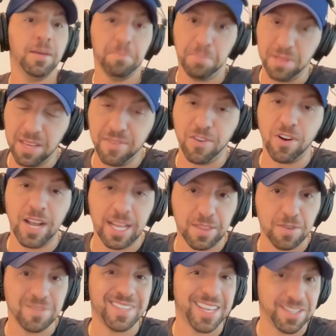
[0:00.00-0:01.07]
Believe it or not,
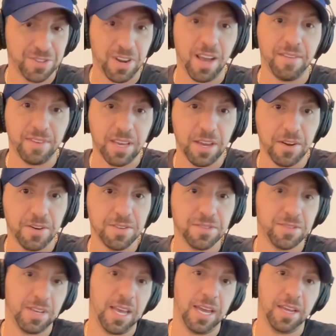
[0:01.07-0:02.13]
those things are heavy
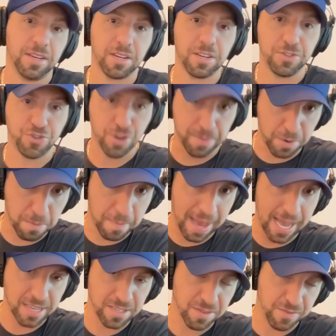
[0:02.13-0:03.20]
hitters and contribute
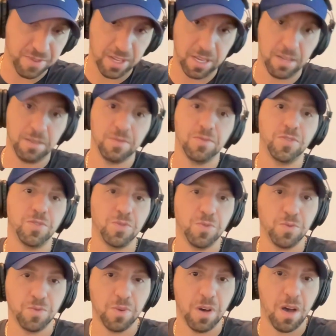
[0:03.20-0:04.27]
massively
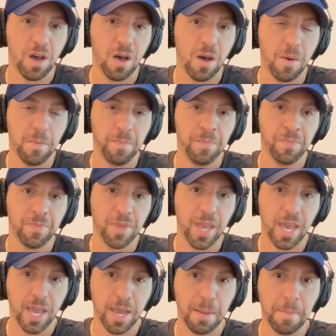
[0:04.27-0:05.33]
to
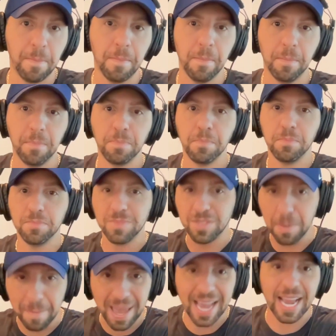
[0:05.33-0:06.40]
a
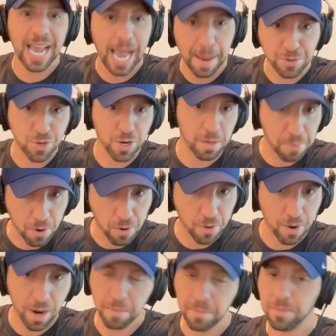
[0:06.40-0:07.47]
demand capturing
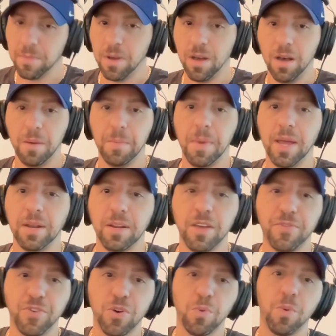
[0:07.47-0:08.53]
program. And
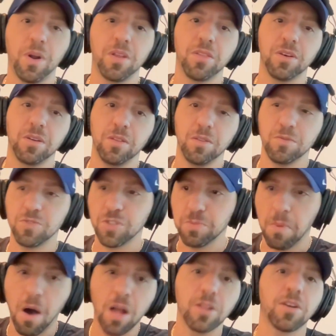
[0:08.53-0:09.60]
if you're one of the
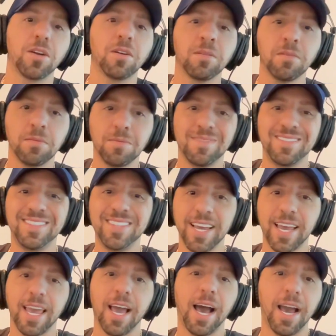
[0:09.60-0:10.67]
smaller
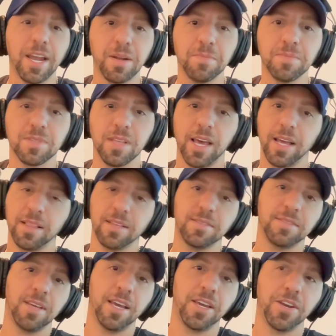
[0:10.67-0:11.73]
ticket items, like
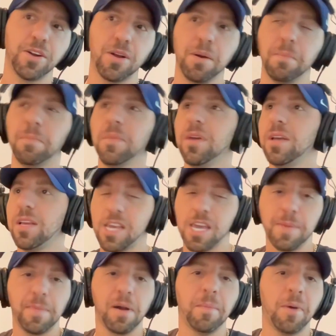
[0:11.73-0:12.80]
let's say you're a
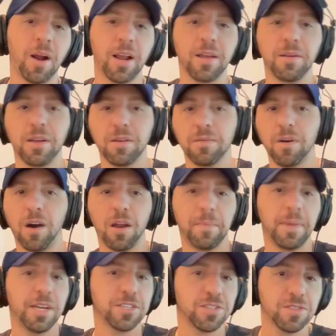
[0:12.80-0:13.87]
email marketing
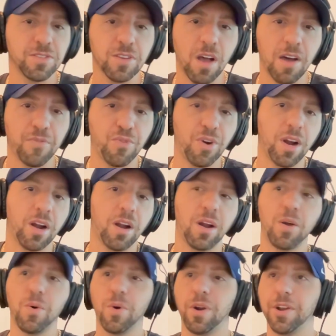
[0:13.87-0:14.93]
automation
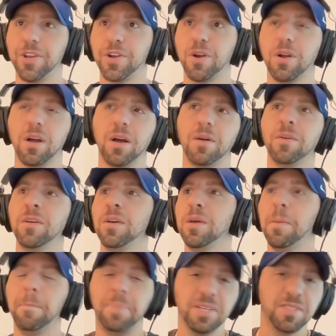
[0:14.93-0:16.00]
software, or you're a
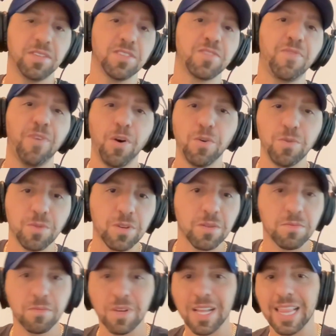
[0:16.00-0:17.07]
business
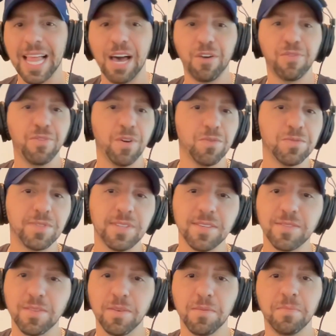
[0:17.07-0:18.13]
phone, cloud phone
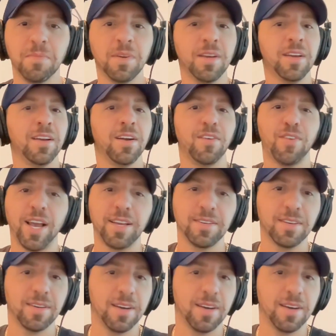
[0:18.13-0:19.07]
system, right?